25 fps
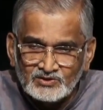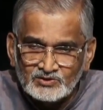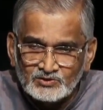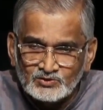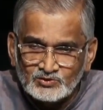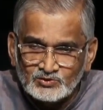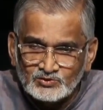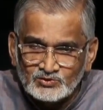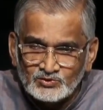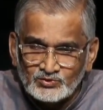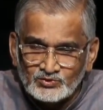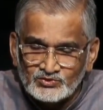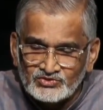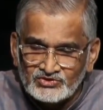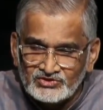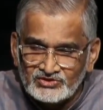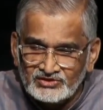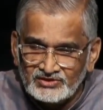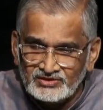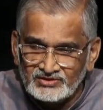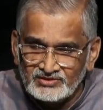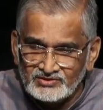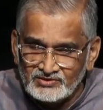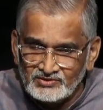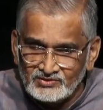So
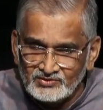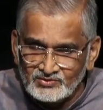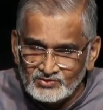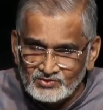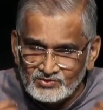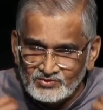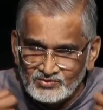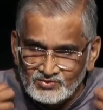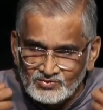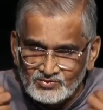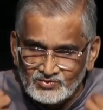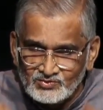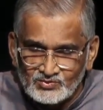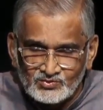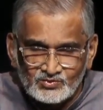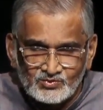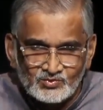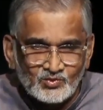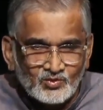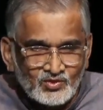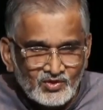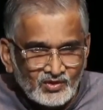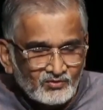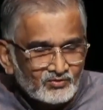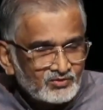she
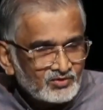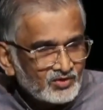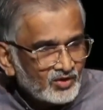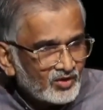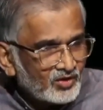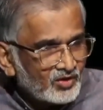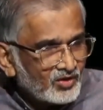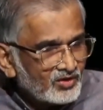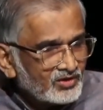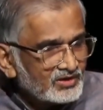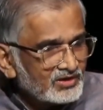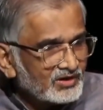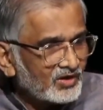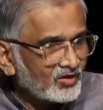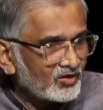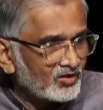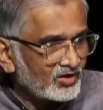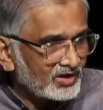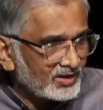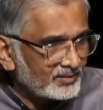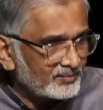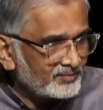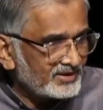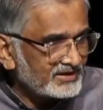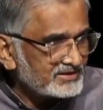took out all the
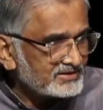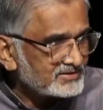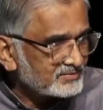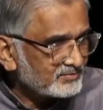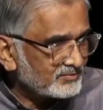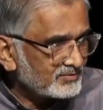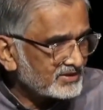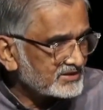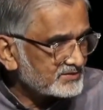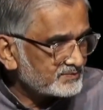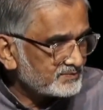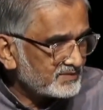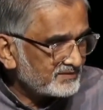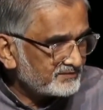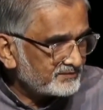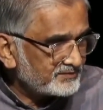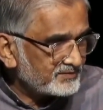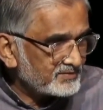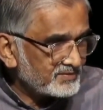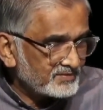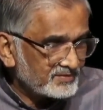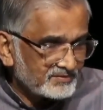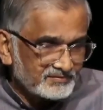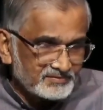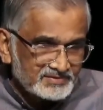ornaments, must be
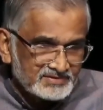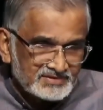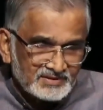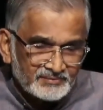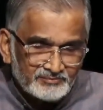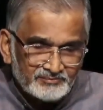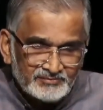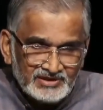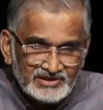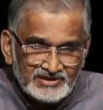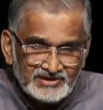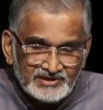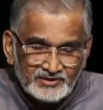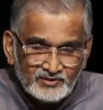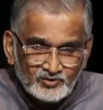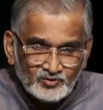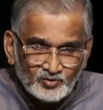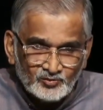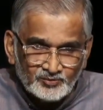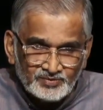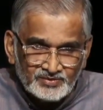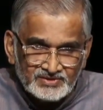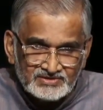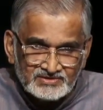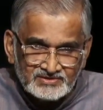some million
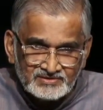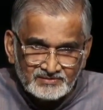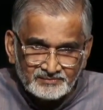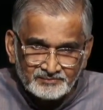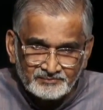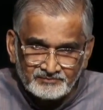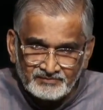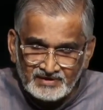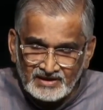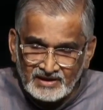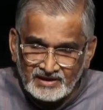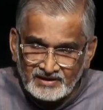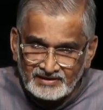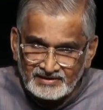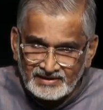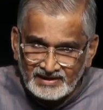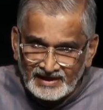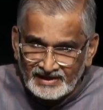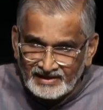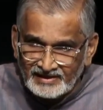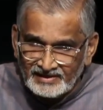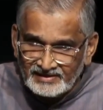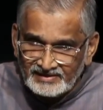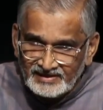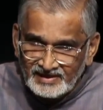rupees,
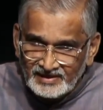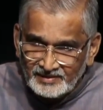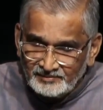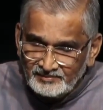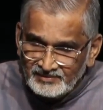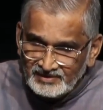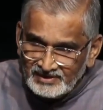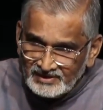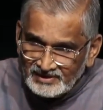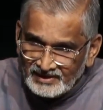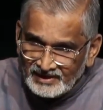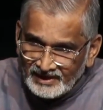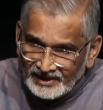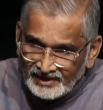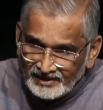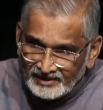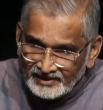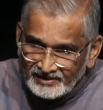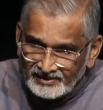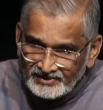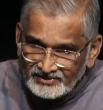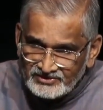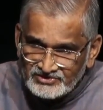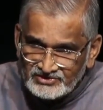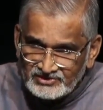tied them in a
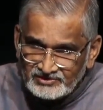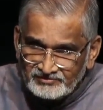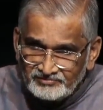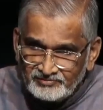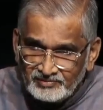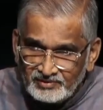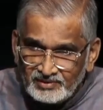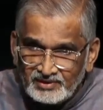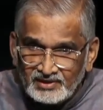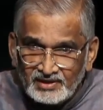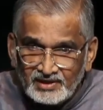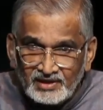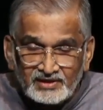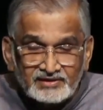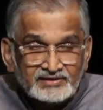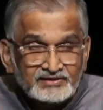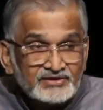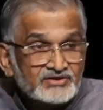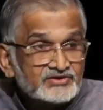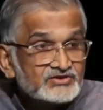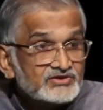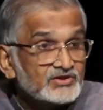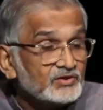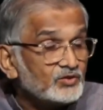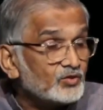handkerchief, and
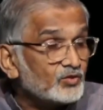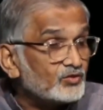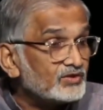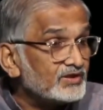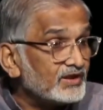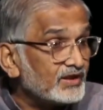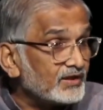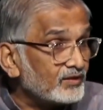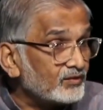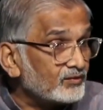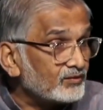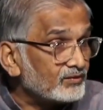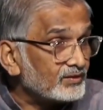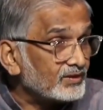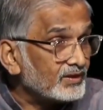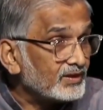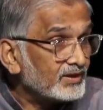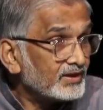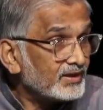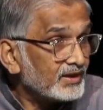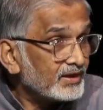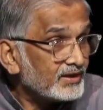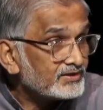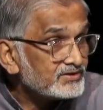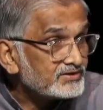then she looked around.
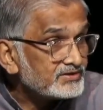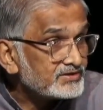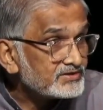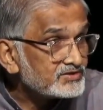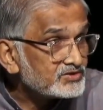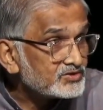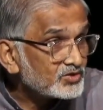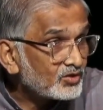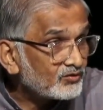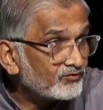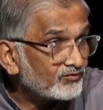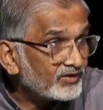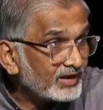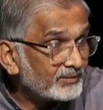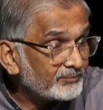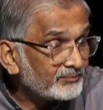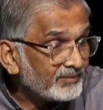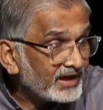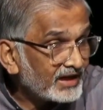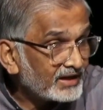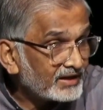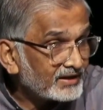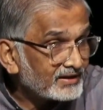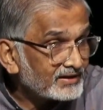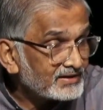And she saw one
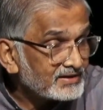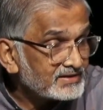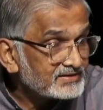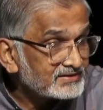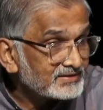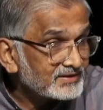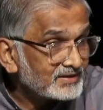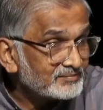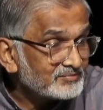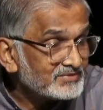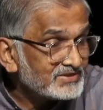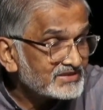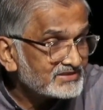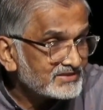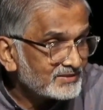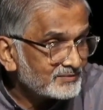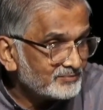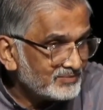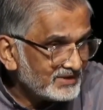man. He said, Mr.